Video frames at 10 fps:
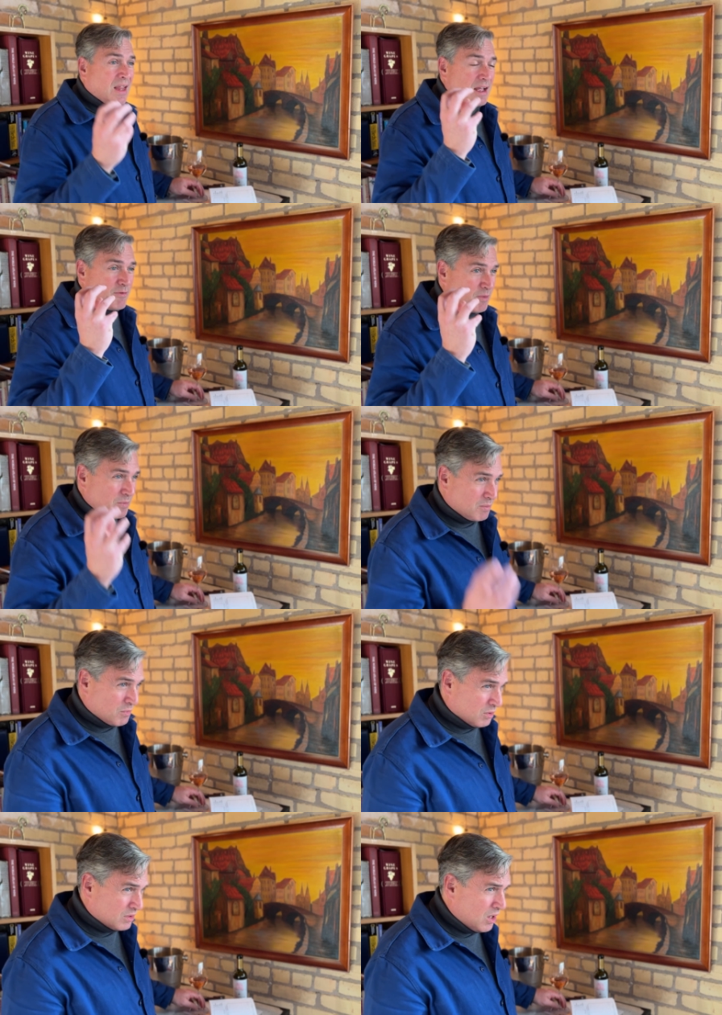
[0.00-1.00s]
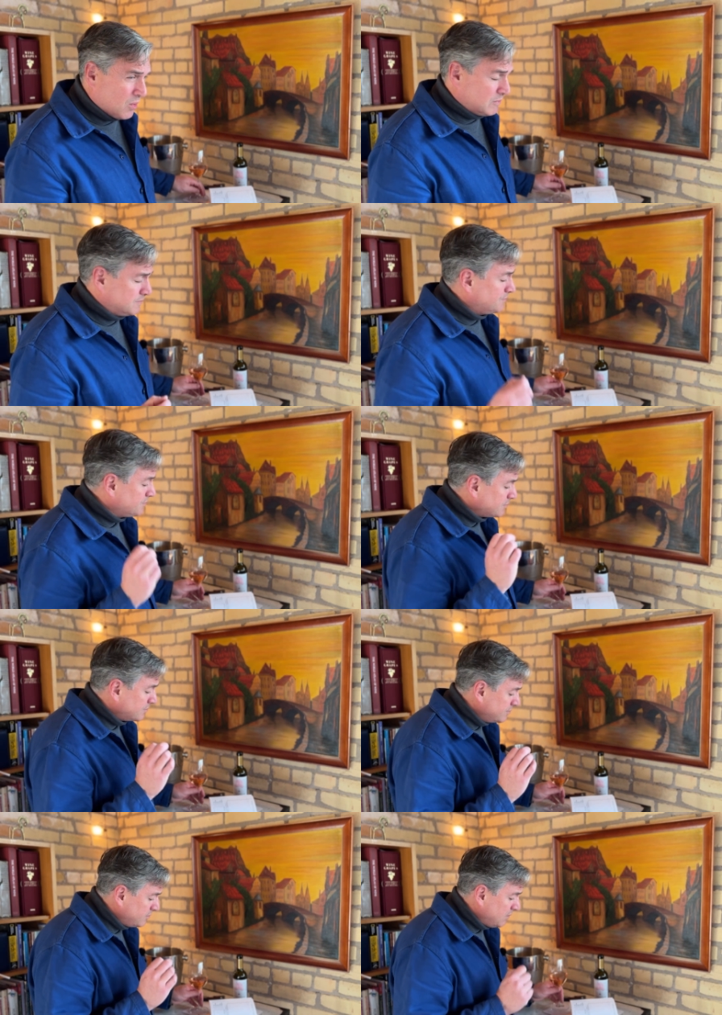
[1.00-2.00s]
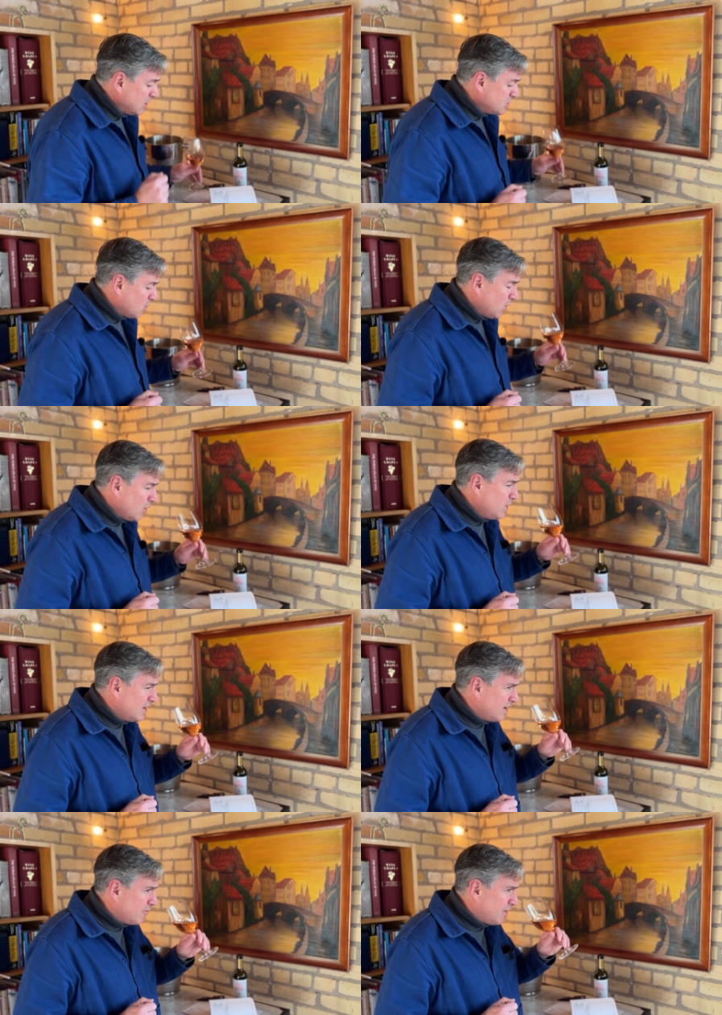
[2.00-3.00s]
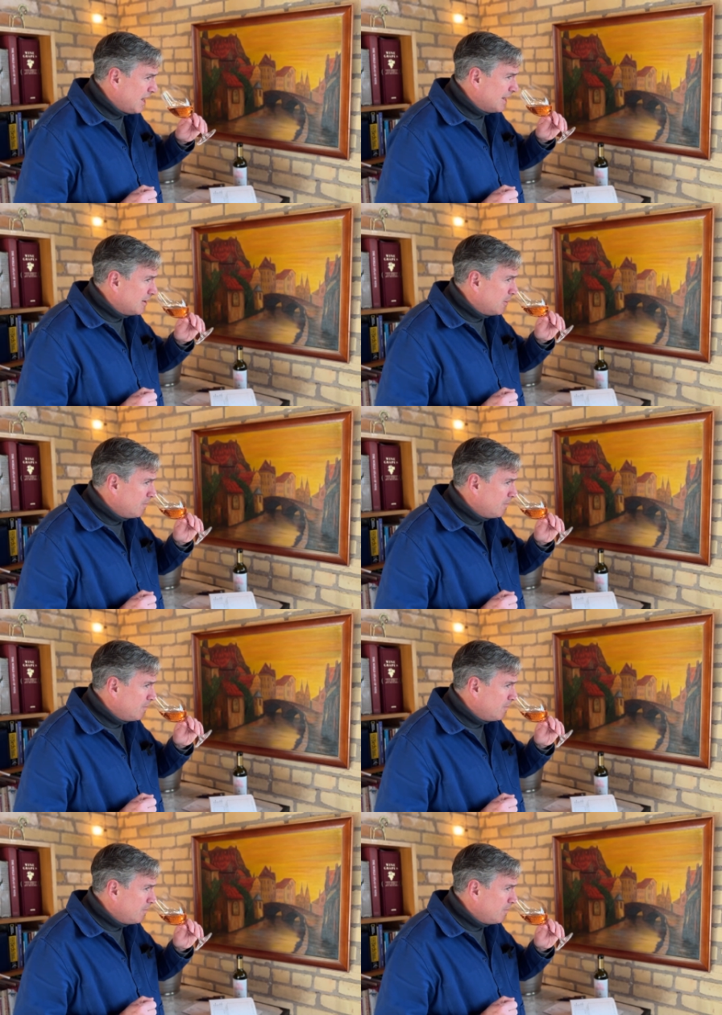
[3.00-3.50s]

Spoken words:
and from the Merlot. So what are we going to find?